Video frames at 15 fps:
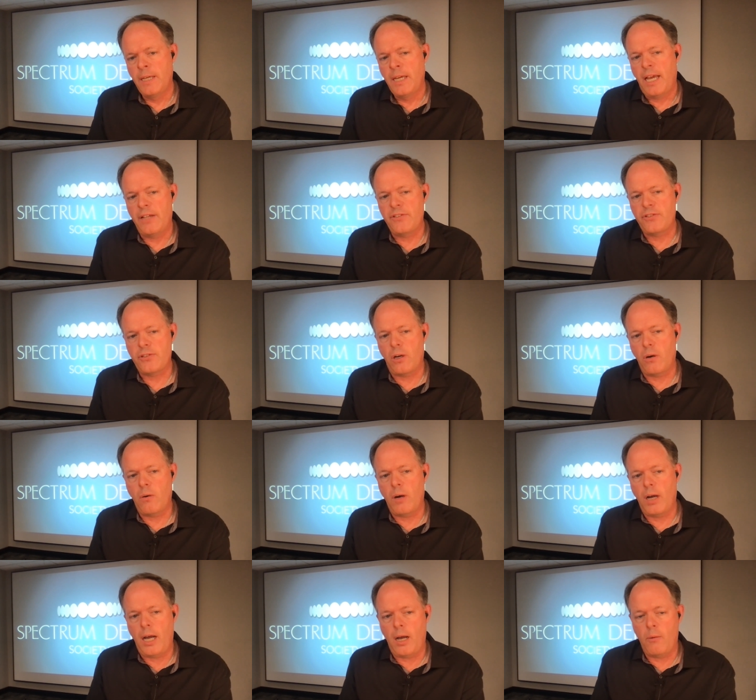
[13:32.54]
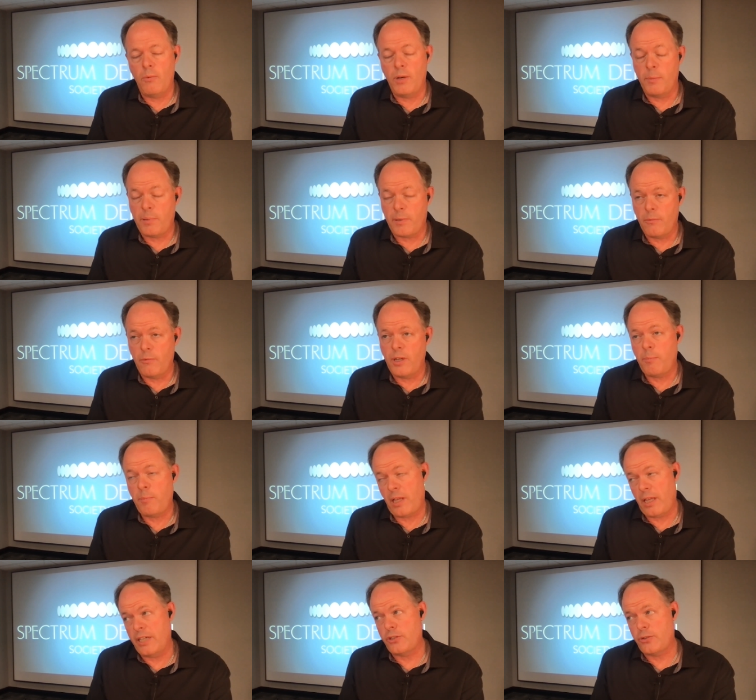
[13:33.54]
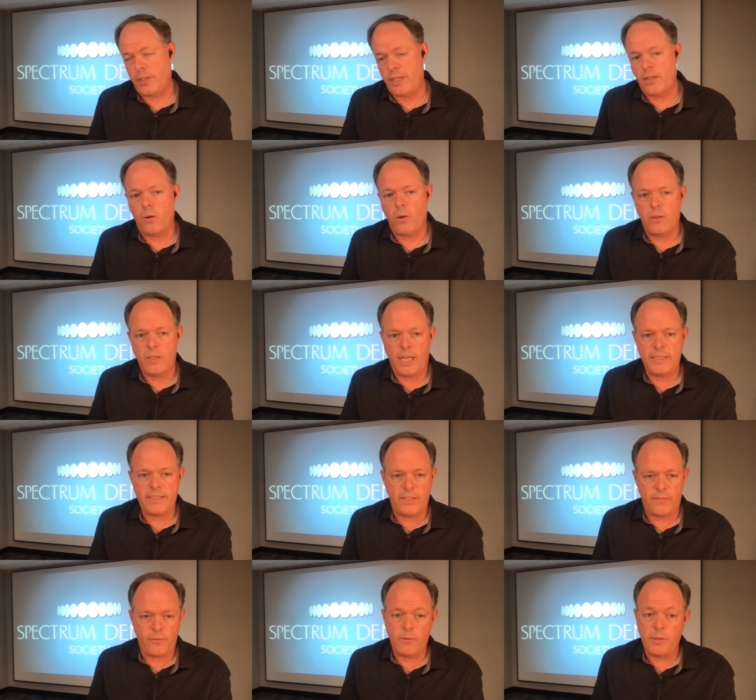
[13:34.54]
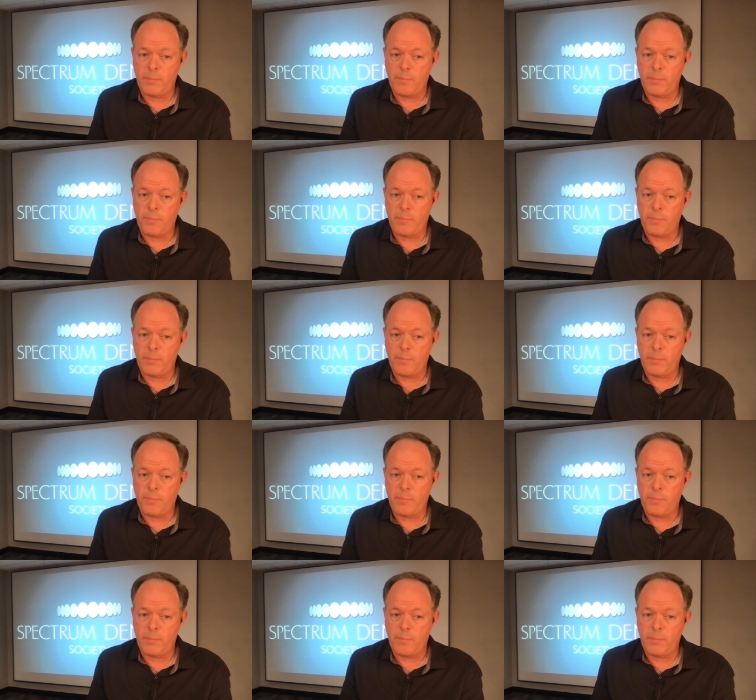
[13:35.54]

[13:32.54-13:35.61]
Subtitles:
And so we probably treat a whole lot different.